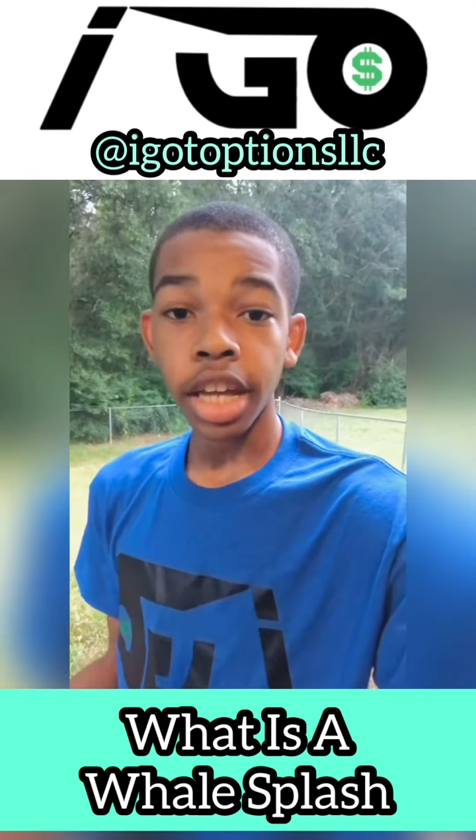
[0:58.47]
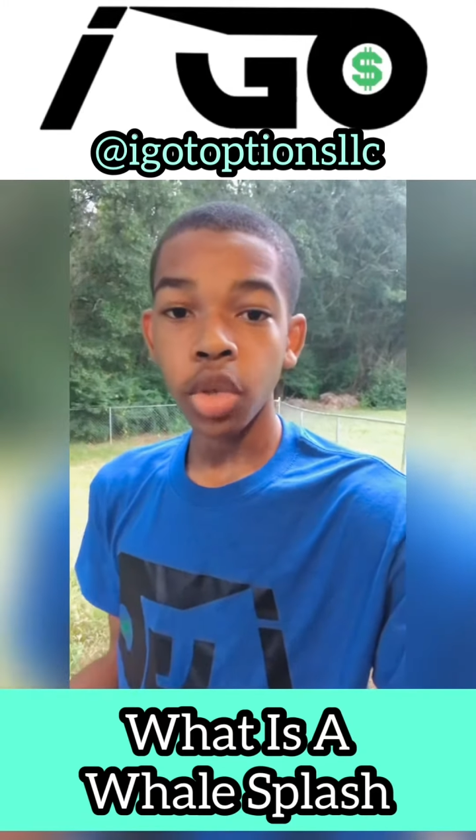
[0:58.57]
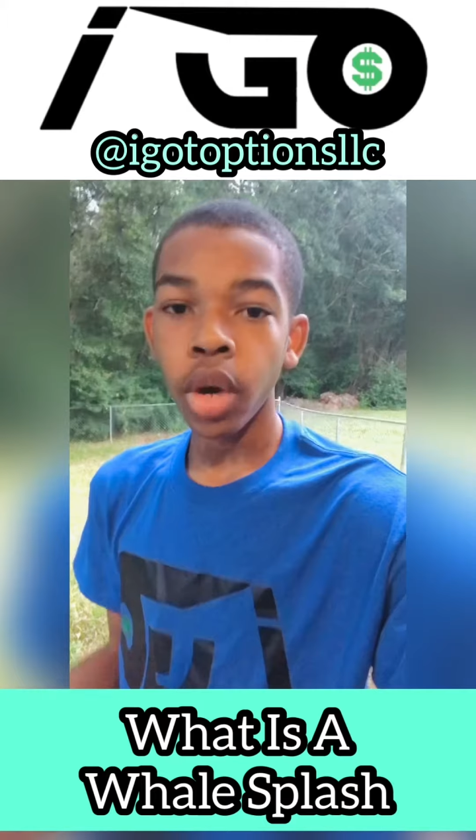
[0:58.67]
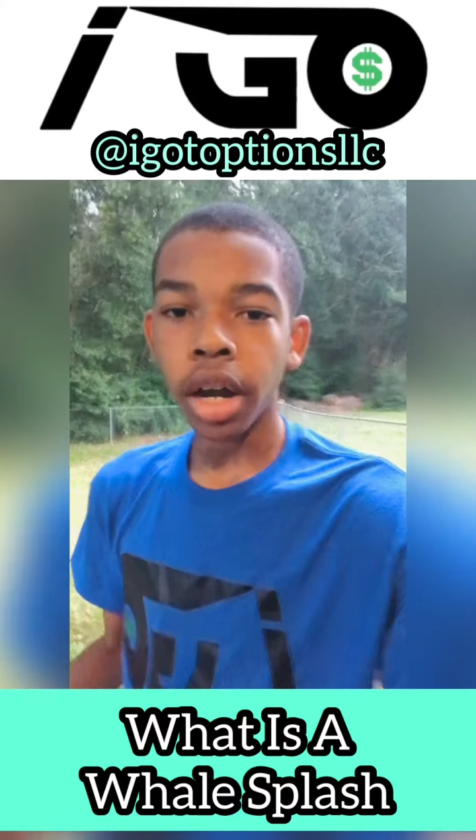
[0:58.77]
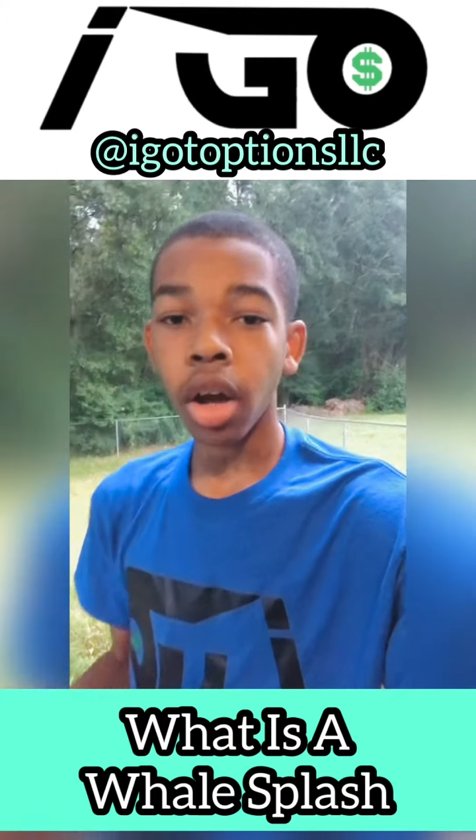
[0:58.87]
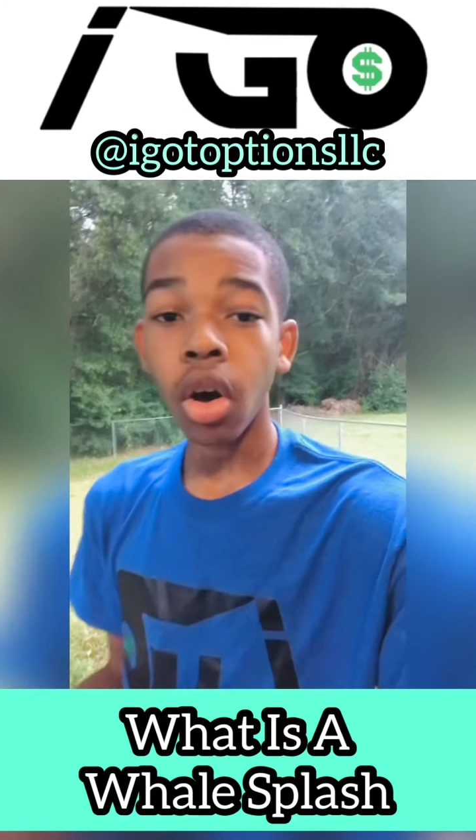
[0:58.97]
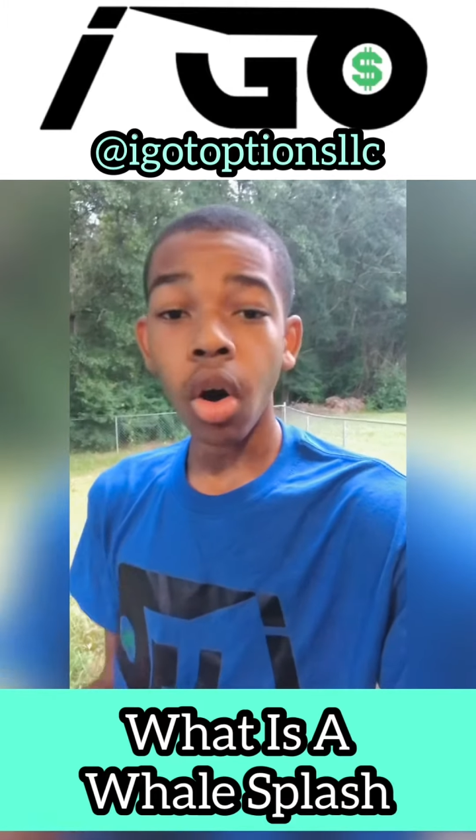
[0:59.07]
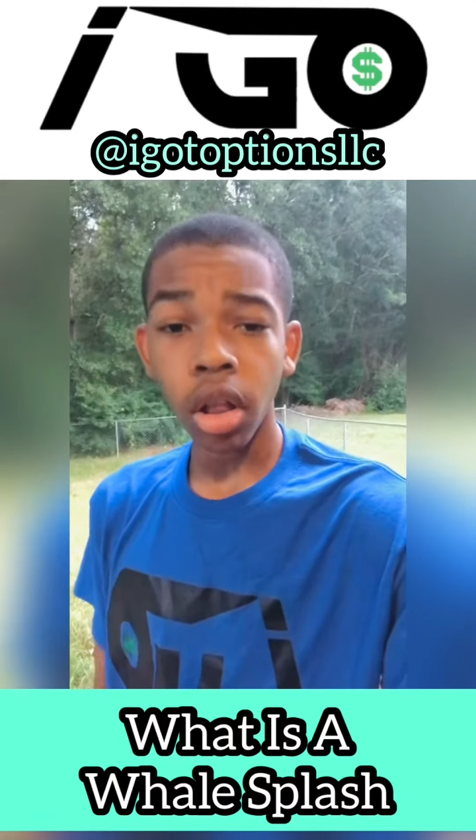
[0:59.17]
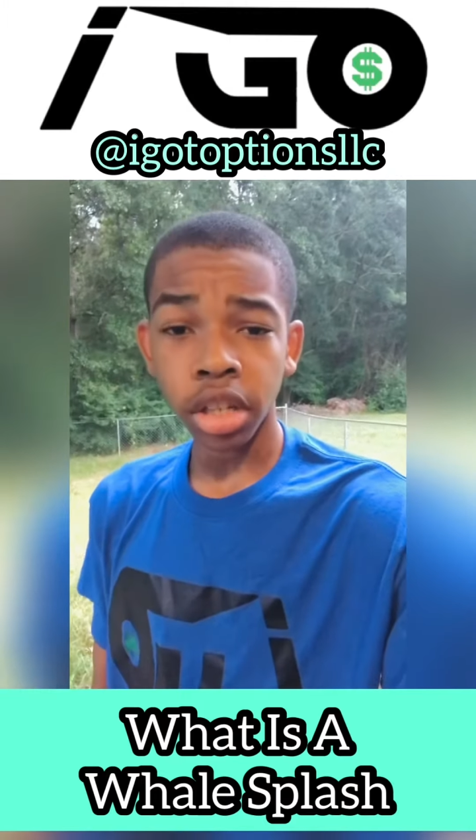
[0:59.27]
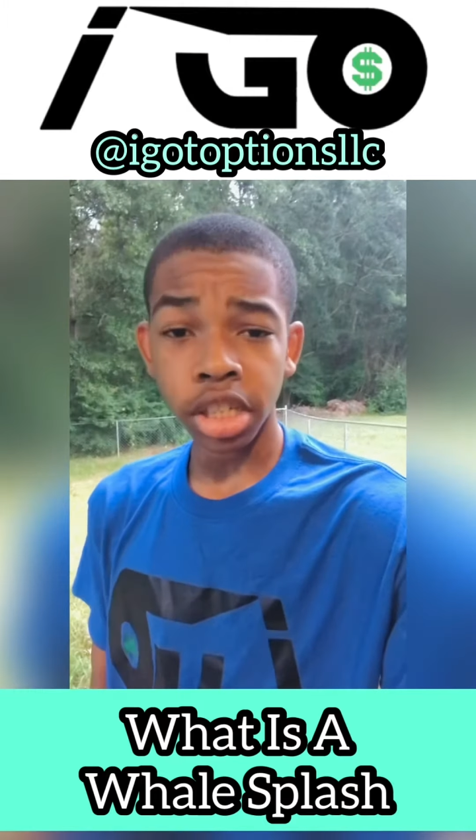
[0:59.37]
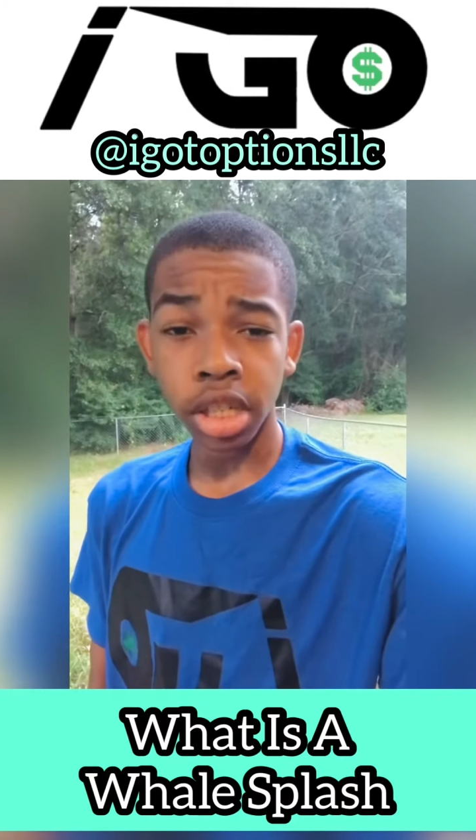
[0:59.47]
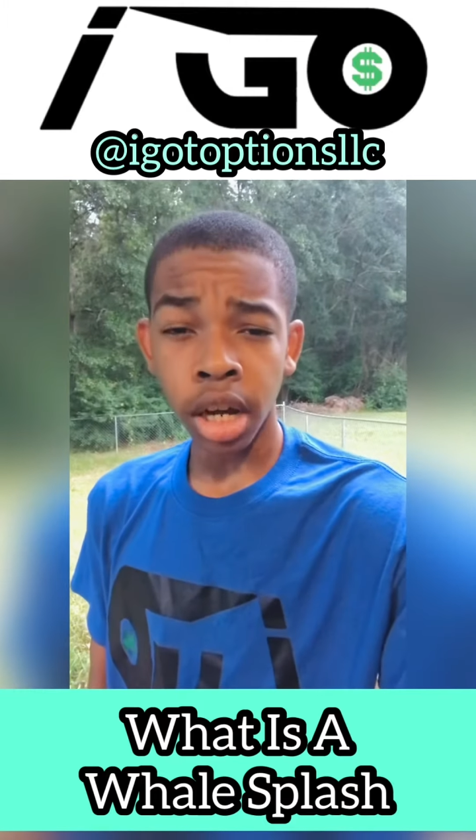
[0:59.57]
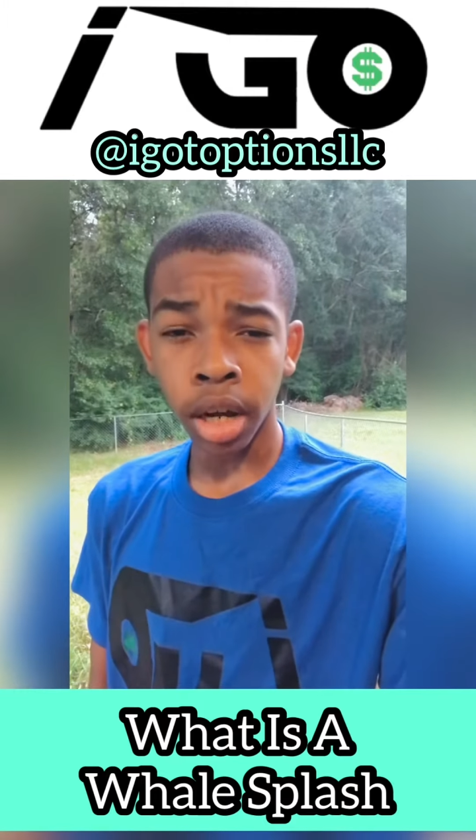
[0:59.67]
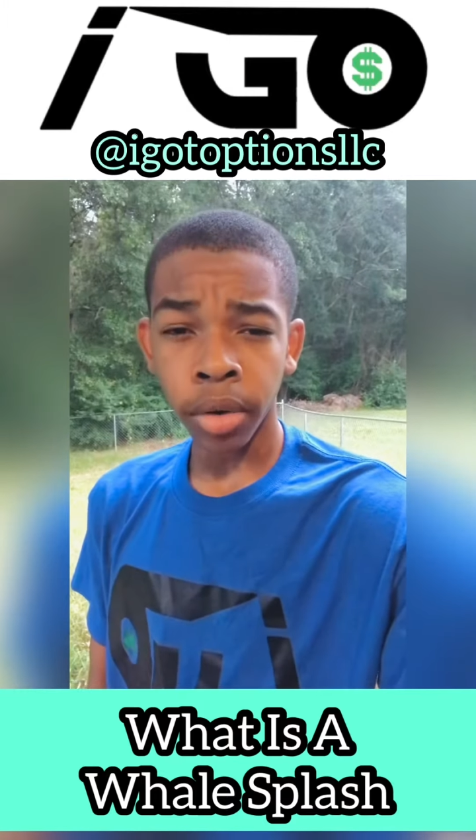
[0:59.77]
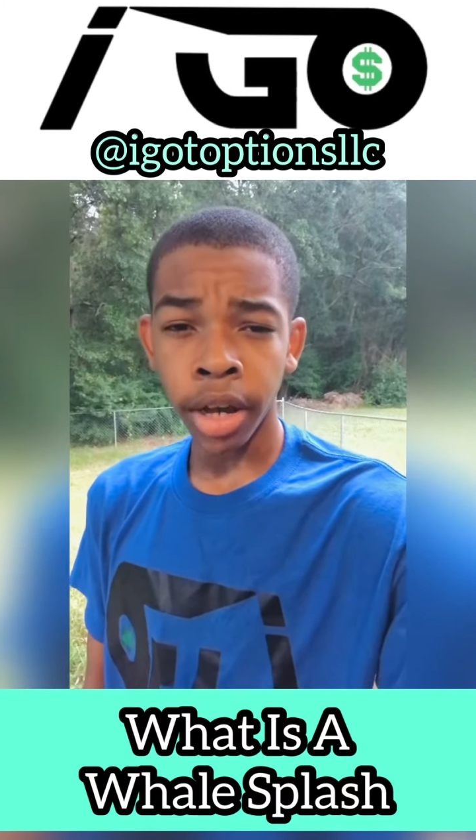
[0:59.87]
you got a call on a
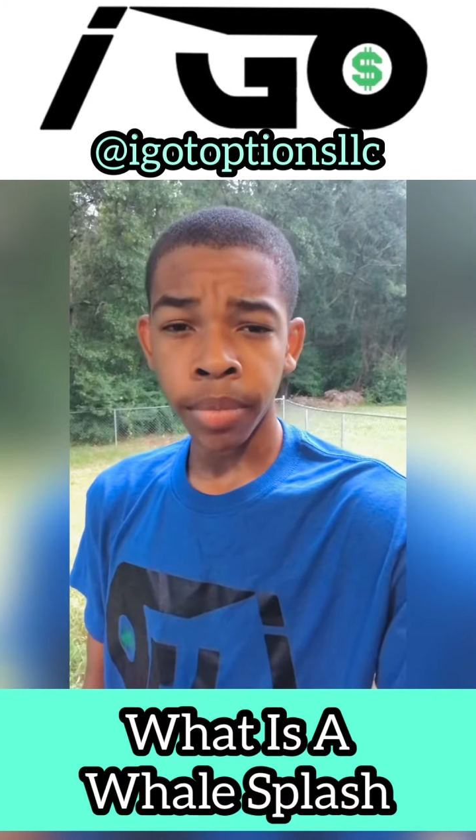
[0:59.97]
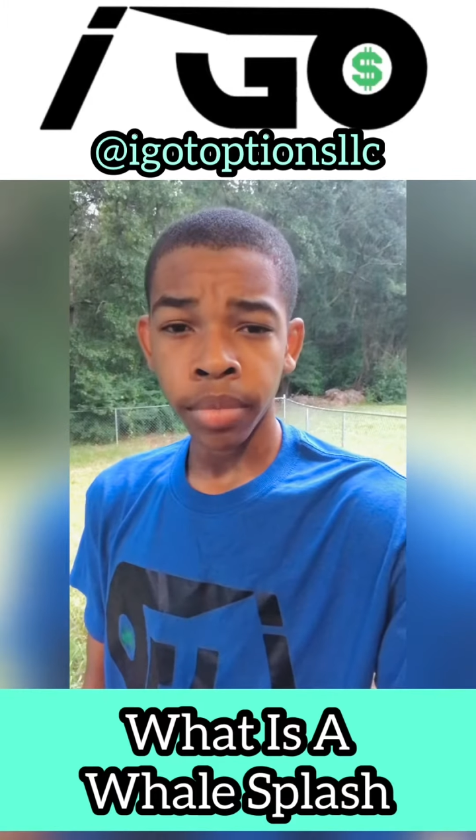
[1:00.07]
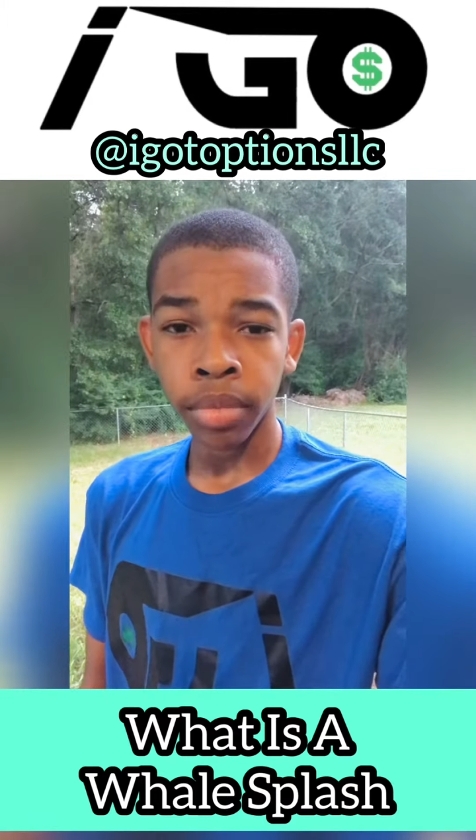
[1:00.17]
stock, right?